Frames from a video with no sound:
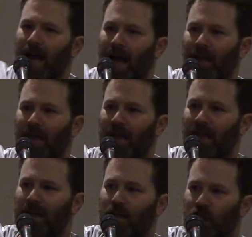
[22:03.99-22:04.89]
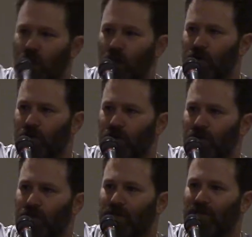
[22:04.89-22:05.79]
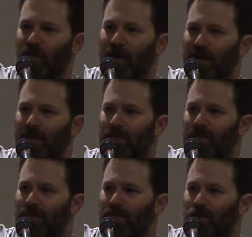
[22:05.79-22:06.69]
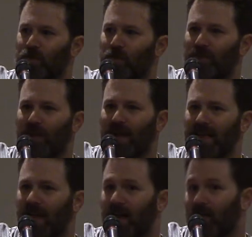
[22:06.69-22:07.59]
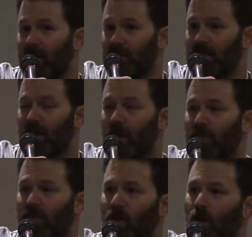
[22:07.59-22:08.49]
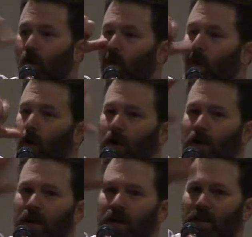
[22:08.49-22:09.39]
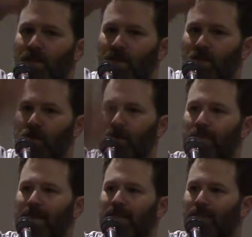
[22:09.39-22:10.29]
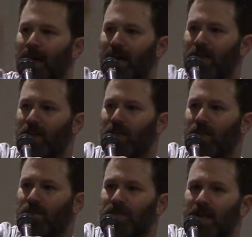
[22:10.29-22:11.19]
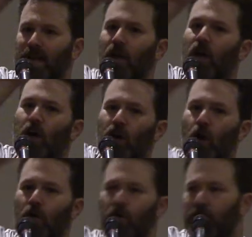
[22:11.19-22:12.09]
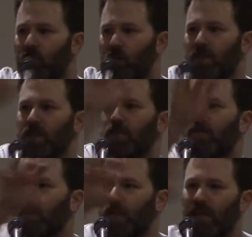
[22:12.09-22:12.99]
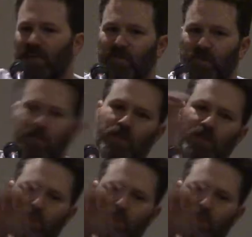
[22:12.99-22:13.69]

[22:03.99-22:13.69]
And then Goku for him to fight either himself or you can mix and match it because I'm saying Goku versus, Vegeta versus,